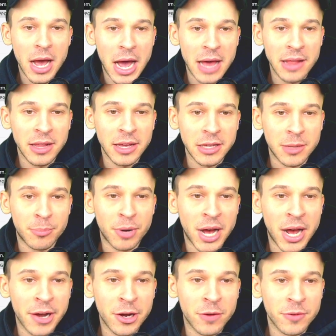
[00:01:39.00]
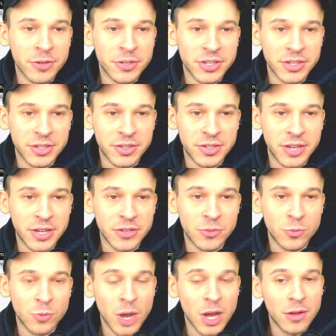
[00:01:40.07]
I like LeBron over six
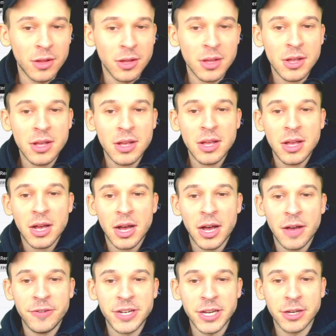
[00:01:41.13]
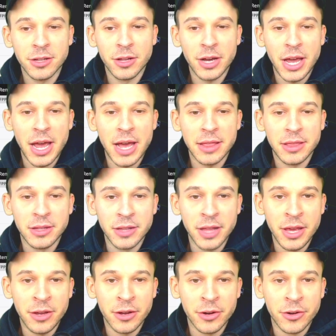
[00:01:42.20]
assists. Well, uh, if you take a look at the
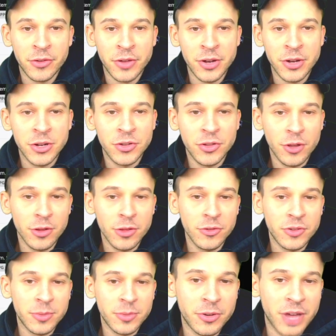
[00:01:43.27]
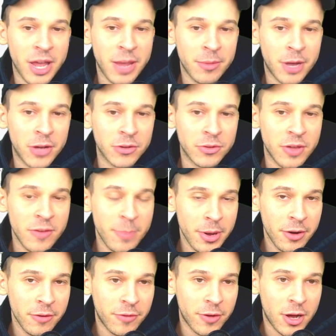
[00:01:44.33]
Lakers and you just look through some game logs, they've
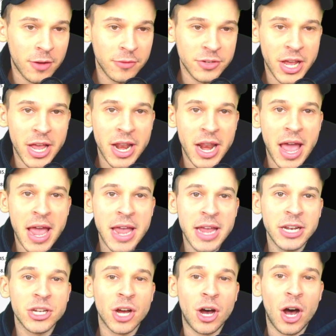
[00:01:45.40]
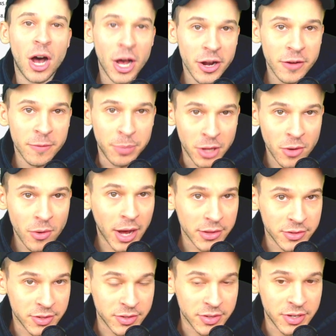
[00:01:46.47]
been involved in a ton of
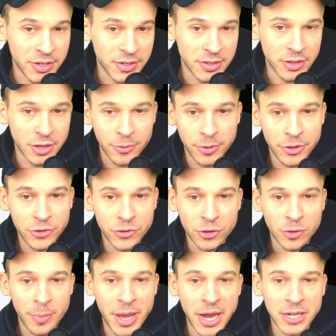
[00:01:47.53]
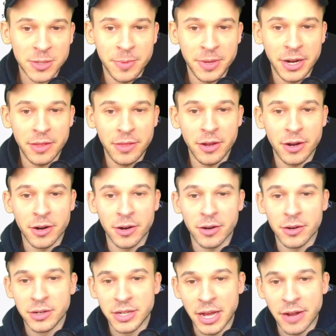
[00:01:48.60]
blowouts this season. Like we can just scroll back to the beginning of the year.
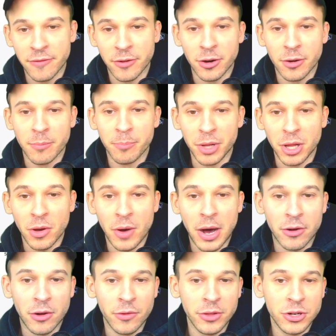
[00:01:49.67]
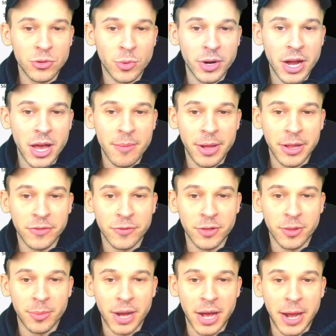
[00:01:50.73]
Denver, blowout, only 29 minutes for
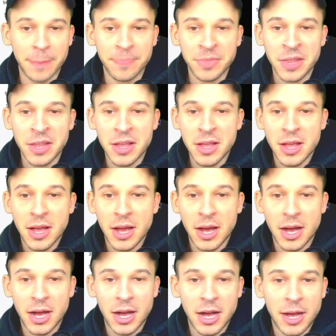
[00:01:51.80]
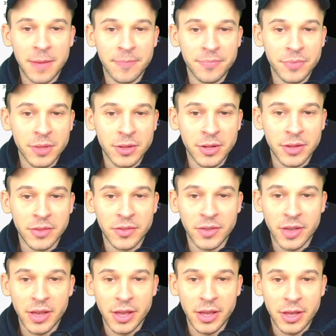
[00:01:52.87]
LeBron. Um, let's
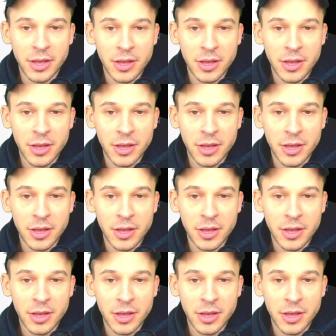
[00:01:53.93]
see.